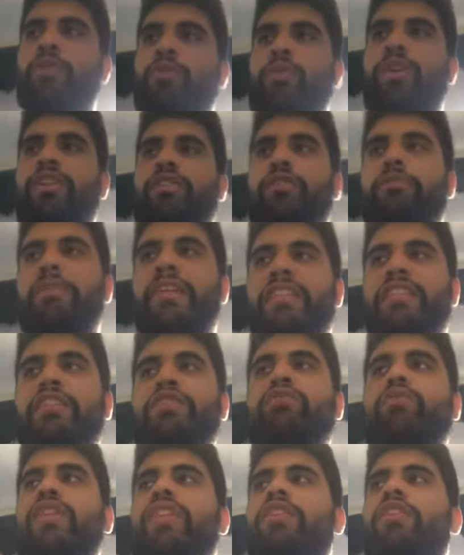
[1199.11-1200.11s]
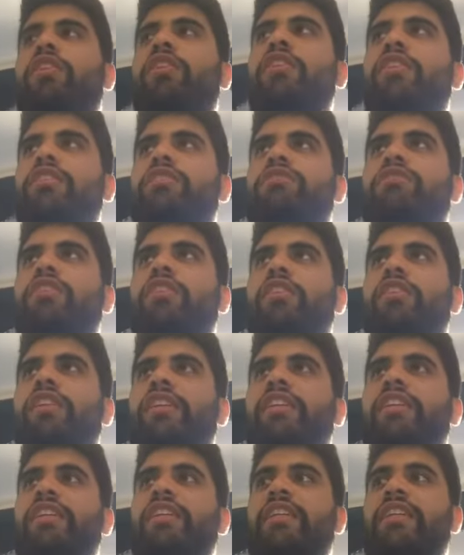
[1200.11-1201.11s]
when you mix it with olive
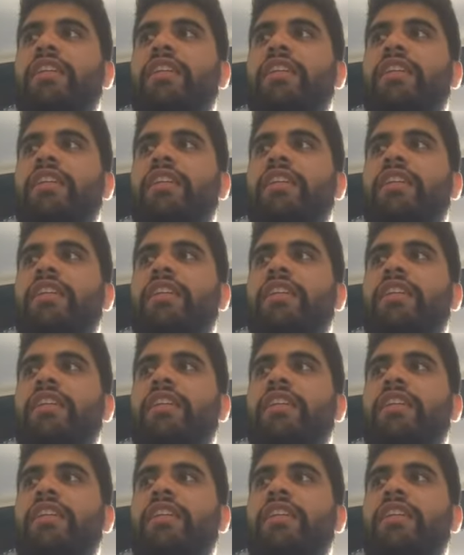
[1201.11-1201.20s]
oil,